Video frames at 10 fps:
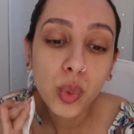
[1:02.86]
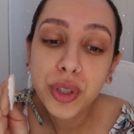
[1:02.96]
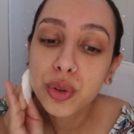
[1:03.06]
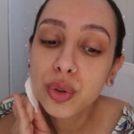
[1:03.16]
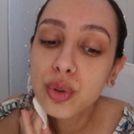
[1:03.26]

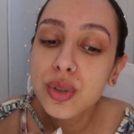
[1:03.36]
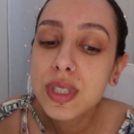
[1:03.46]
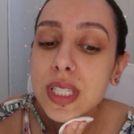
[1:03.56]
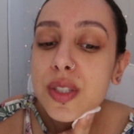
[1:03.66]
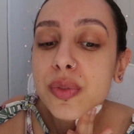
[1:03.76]
what you use
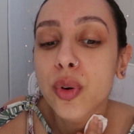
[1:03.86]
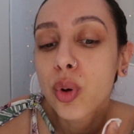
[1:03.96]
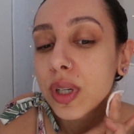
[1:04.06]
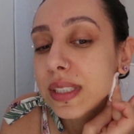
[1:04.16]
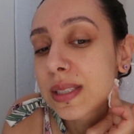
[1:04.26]
this
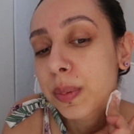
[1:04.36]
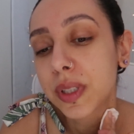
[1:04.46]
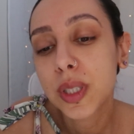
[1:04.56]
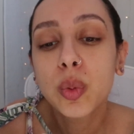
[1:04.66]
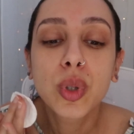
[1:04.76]
for,
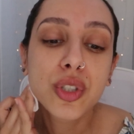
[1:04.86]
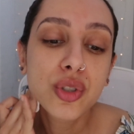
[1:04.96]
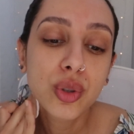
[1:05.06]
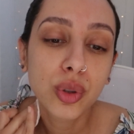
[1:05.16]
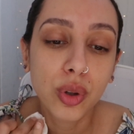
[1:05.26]
typically
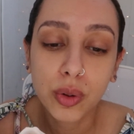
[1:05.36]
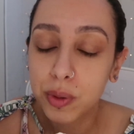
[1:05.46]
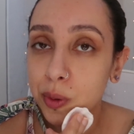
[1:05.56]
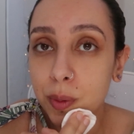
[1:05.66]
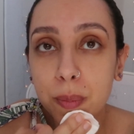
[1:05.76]
once you
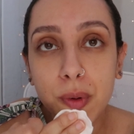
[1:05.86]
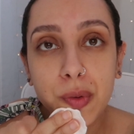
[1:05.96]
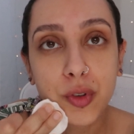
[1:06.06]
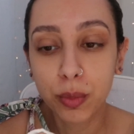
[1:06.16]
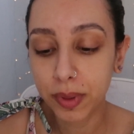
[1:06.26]
remove
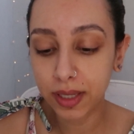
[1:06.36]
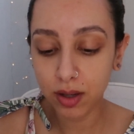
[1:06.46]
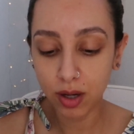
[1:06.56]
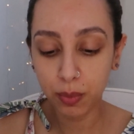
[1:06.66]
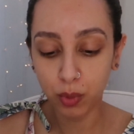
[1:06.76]
your
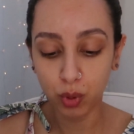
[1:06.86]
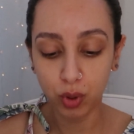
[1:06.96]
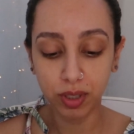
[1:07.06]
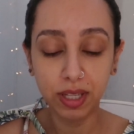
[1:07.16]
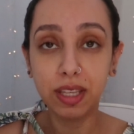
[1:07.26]
makeup,
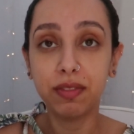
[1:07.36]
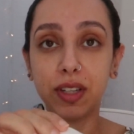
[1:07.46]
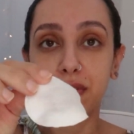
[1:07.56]
or even